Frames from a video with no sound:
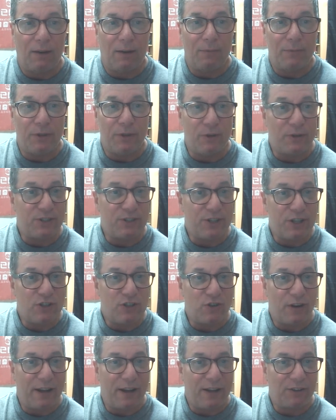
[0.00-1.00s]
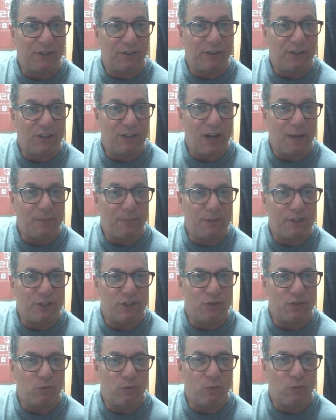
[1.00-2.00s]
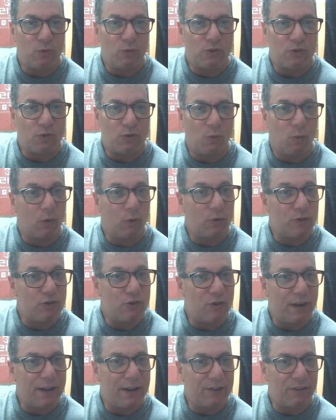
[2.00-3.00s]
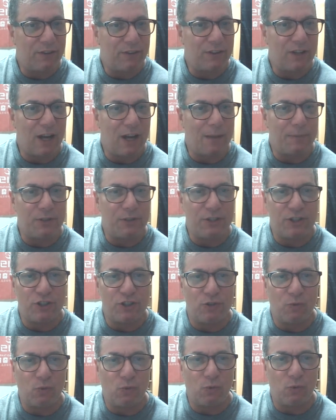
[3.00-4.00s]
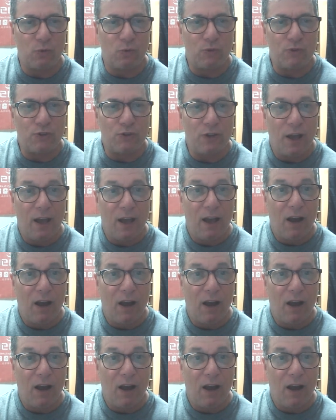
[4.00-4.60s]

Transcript: USA Triathlon competition rules, World Triathlon competition rules,